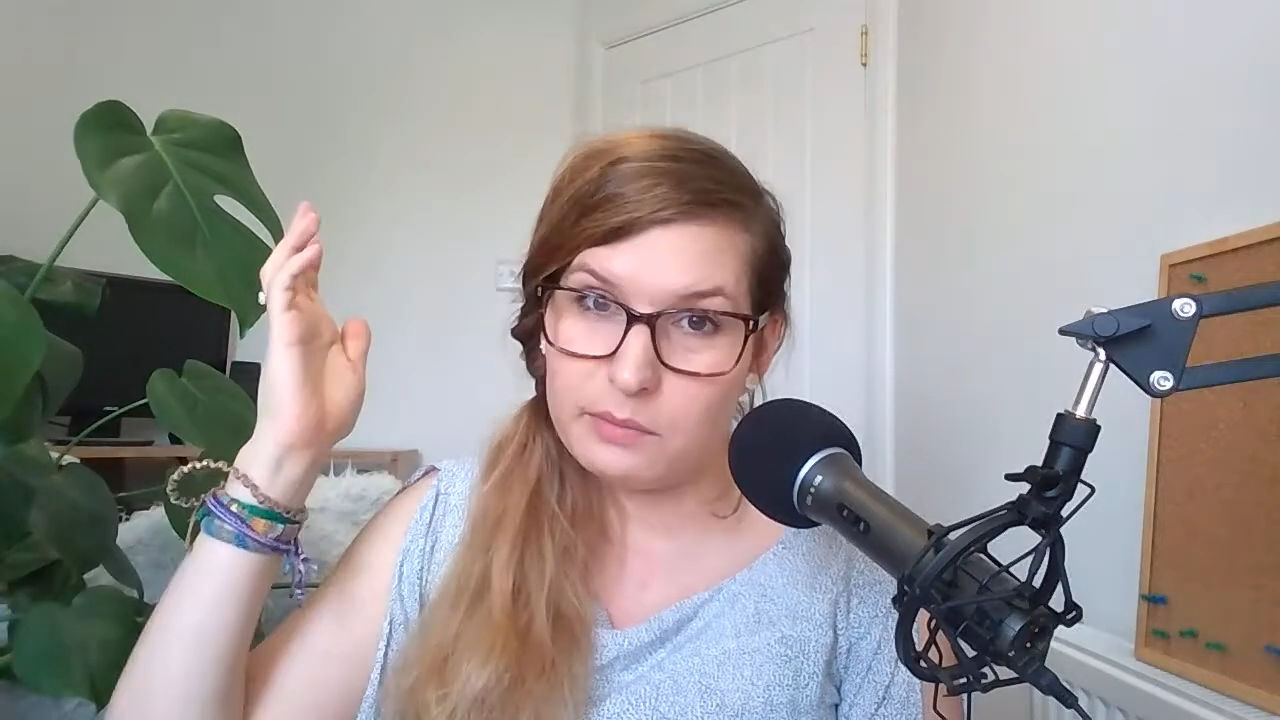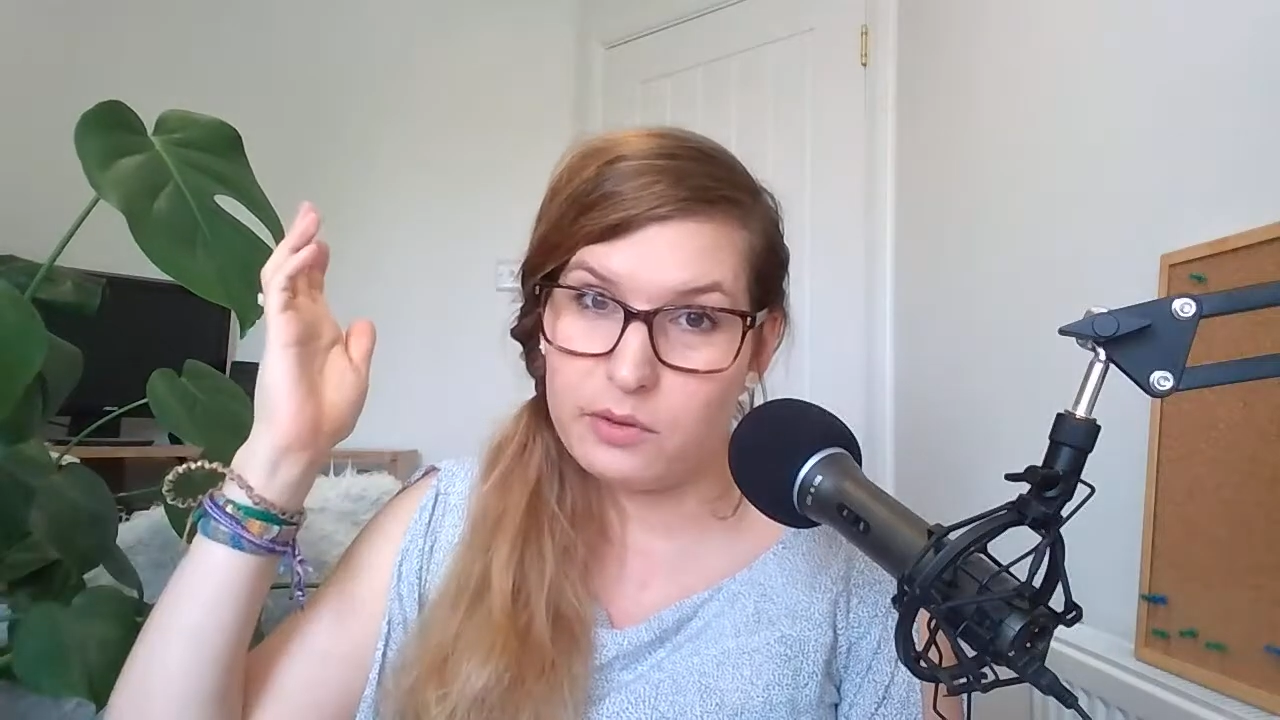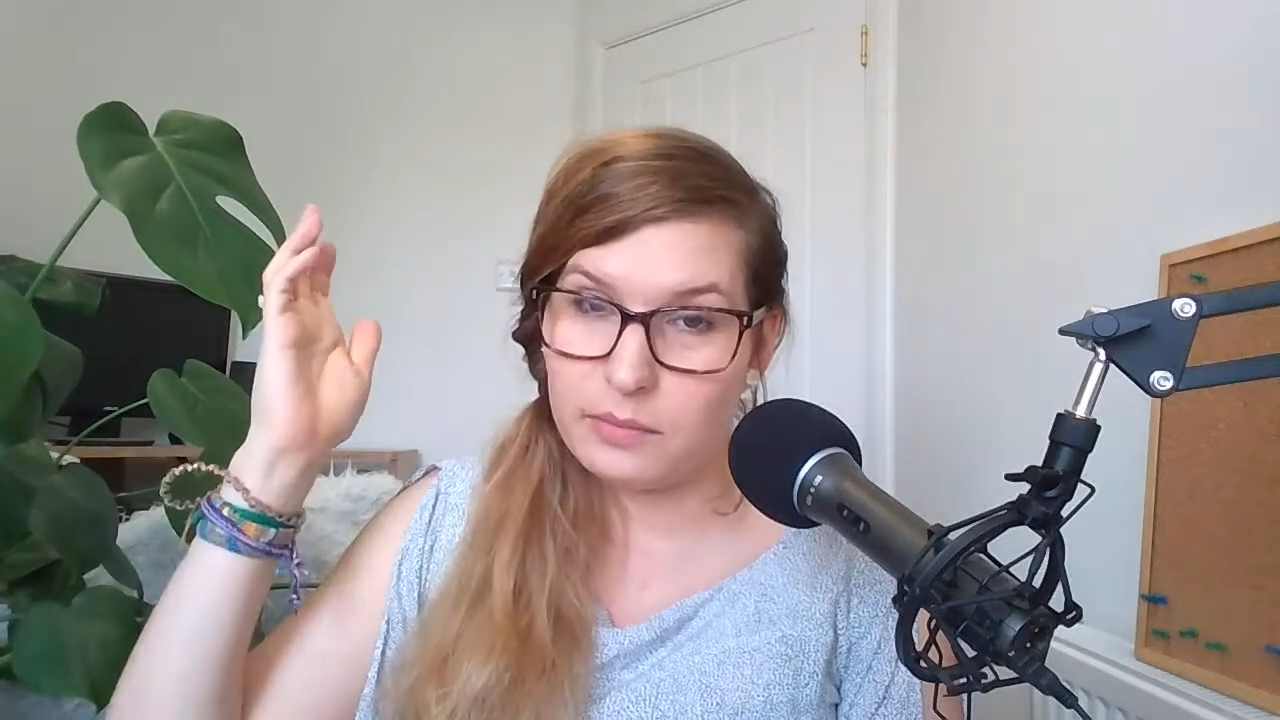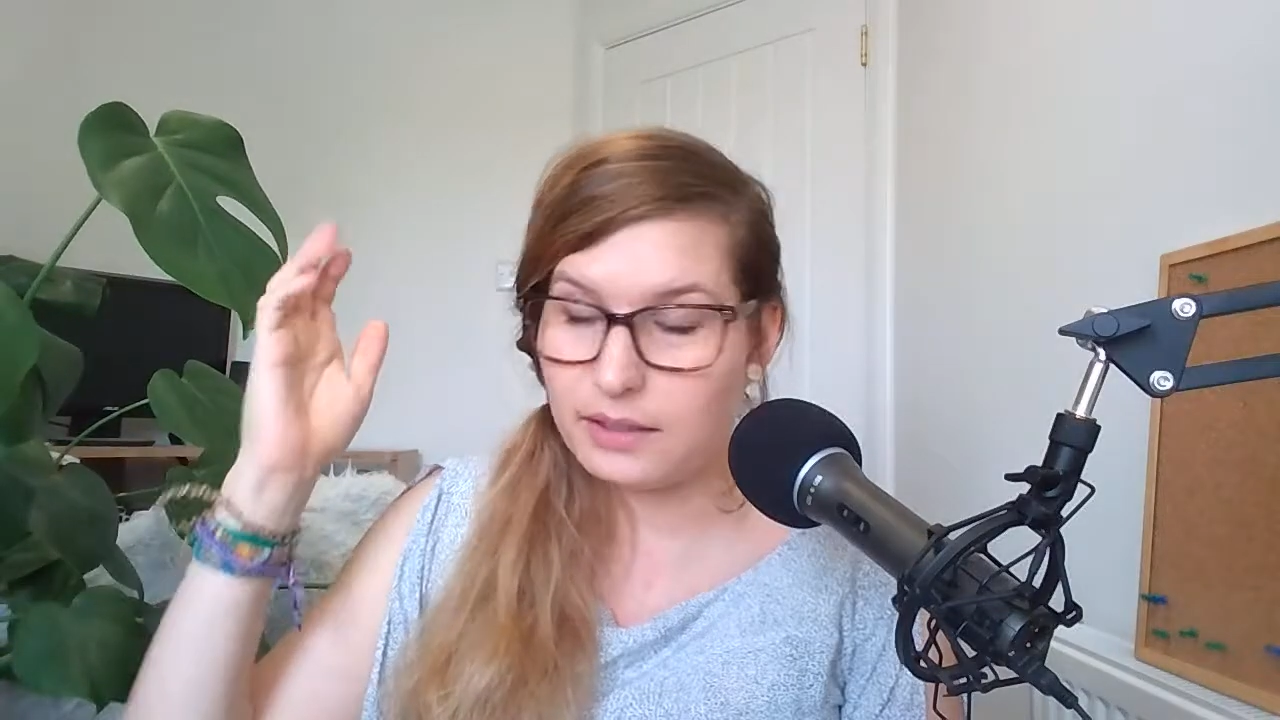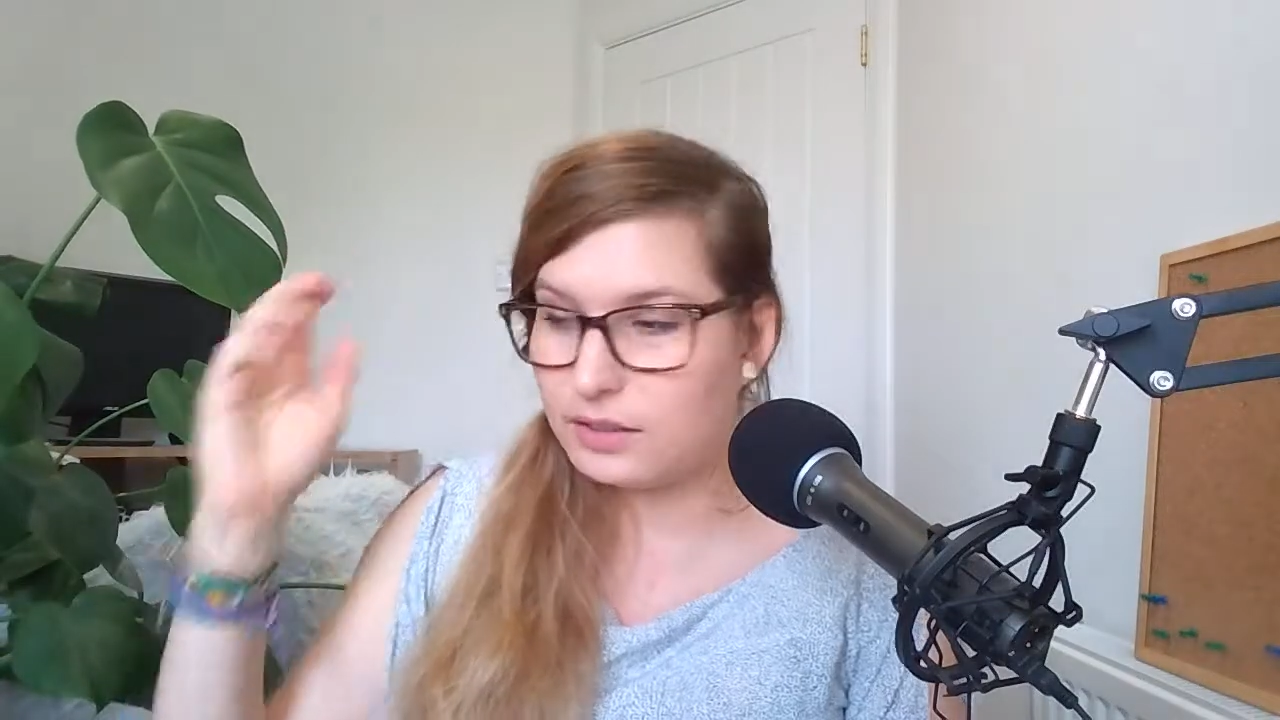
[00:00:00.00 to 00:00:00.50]
more
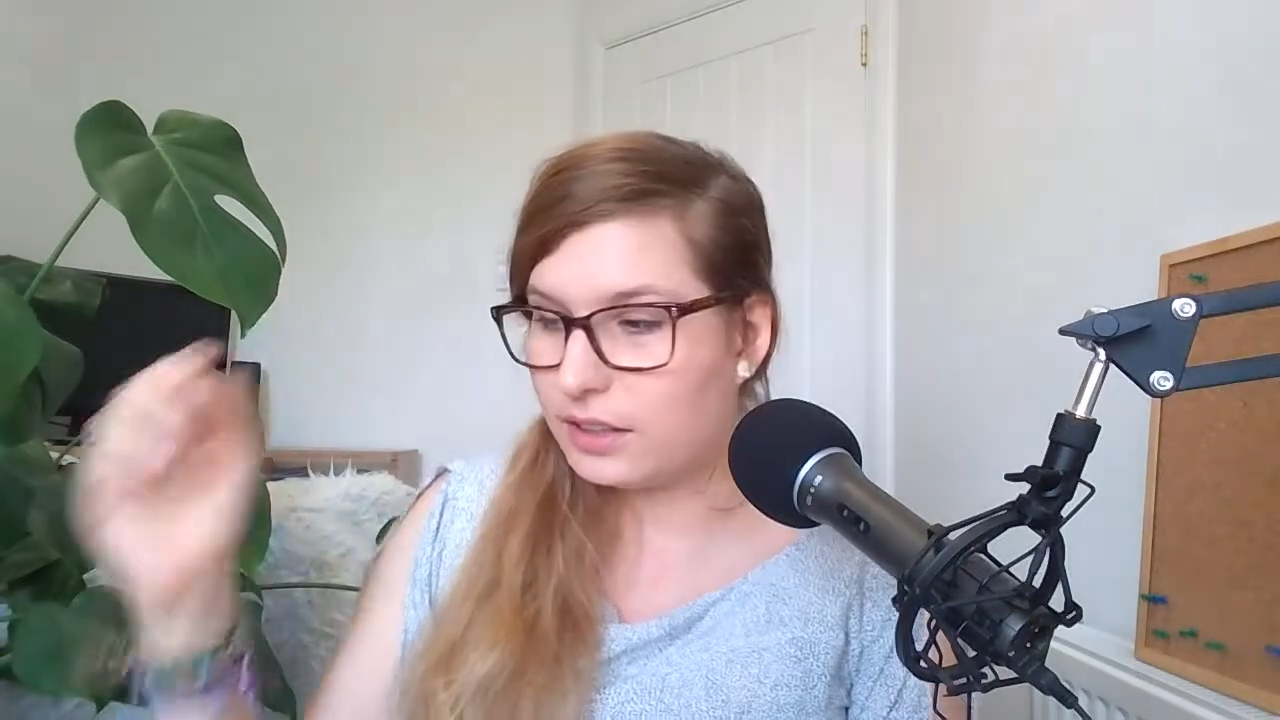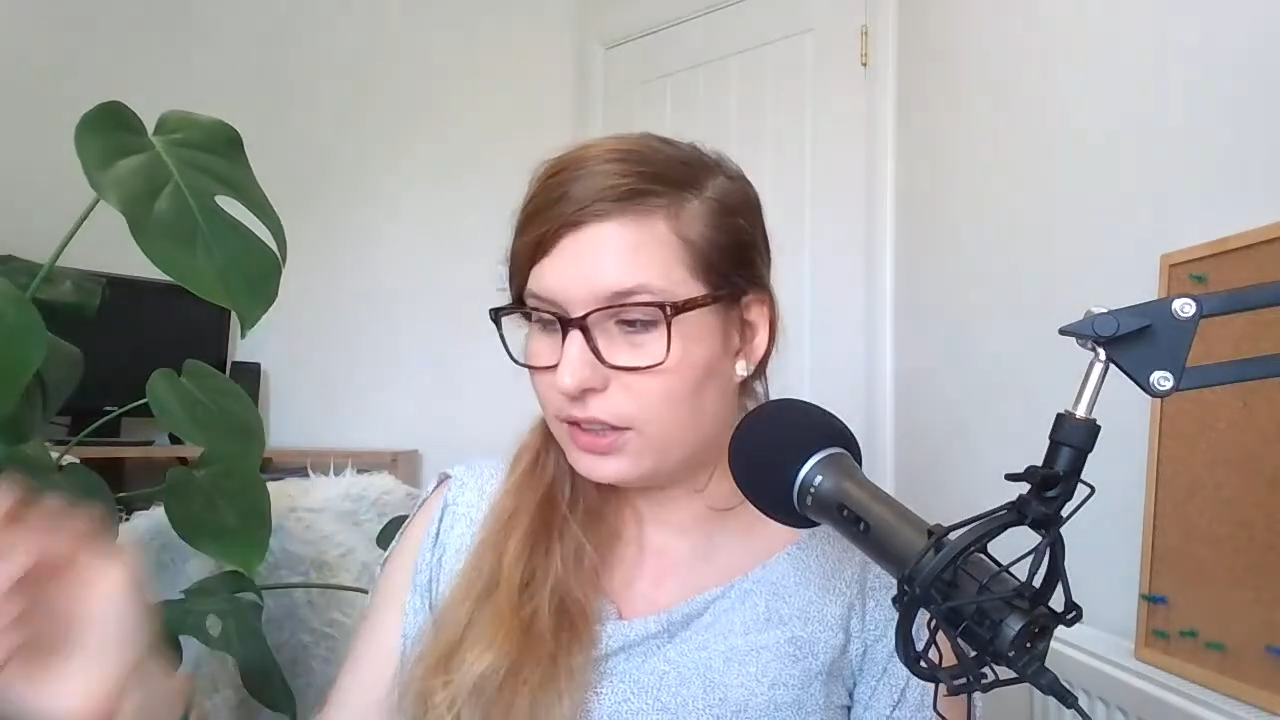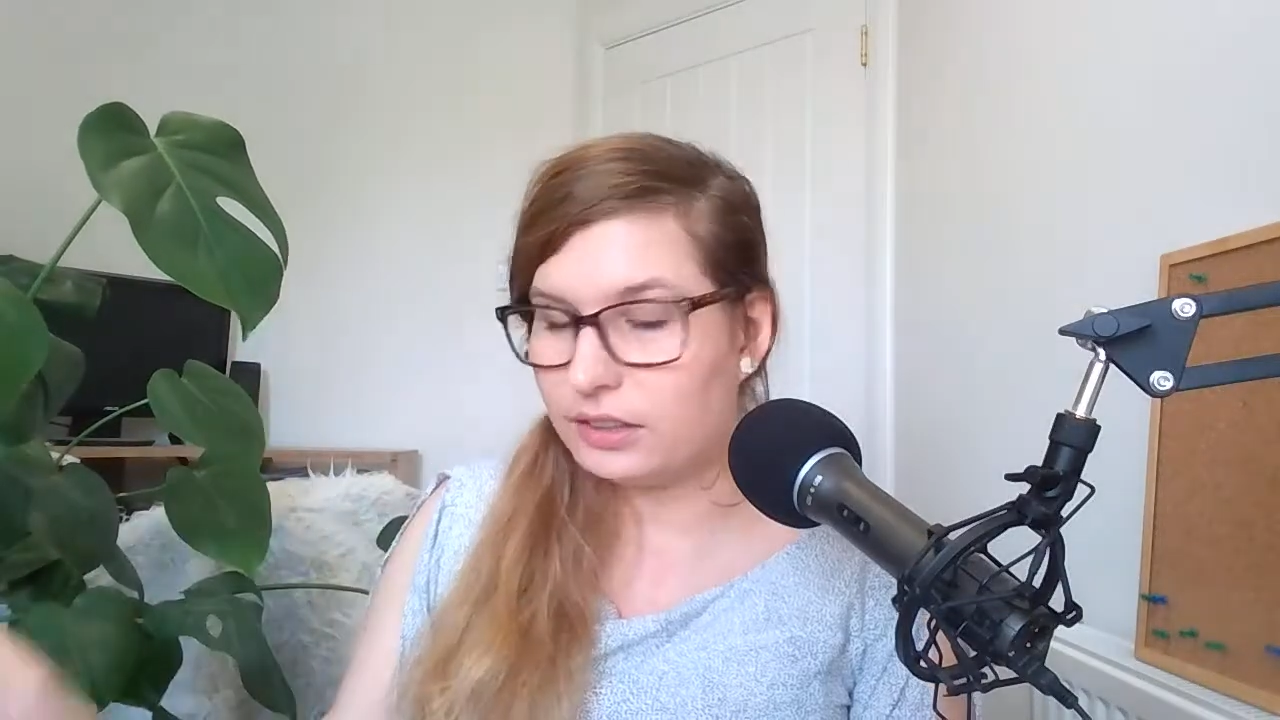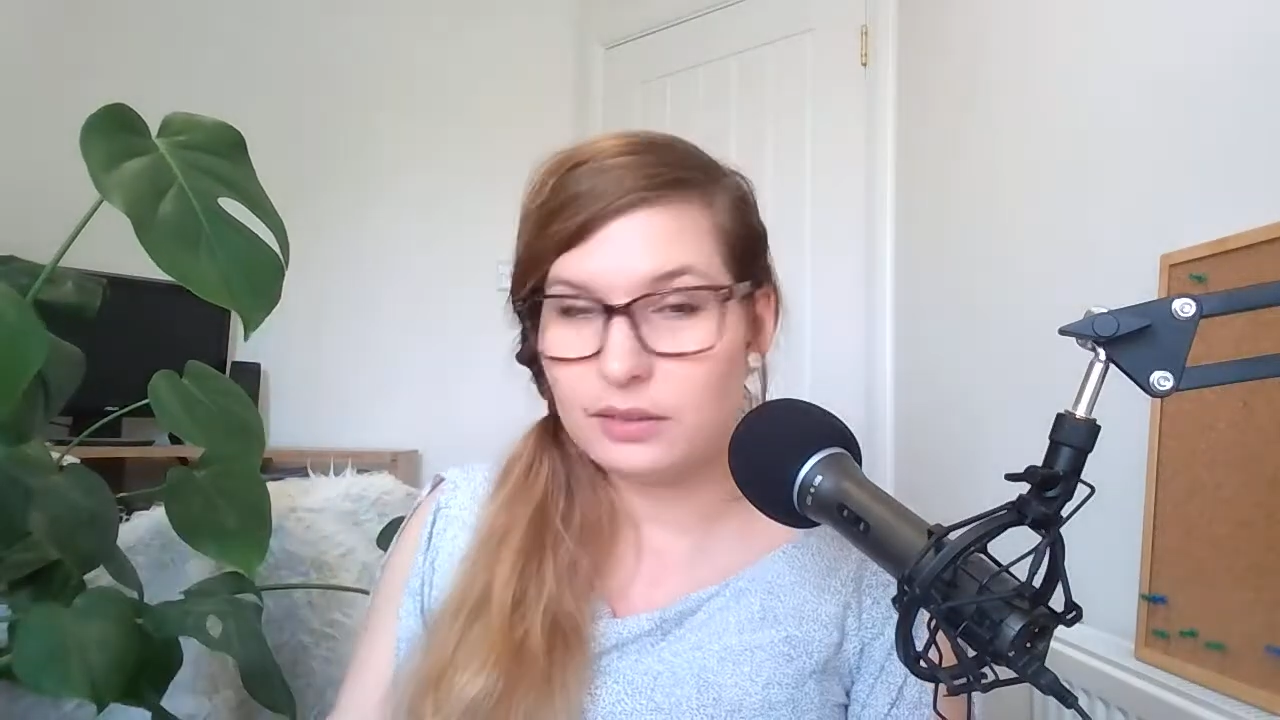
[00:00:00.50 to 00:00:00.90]
in my education,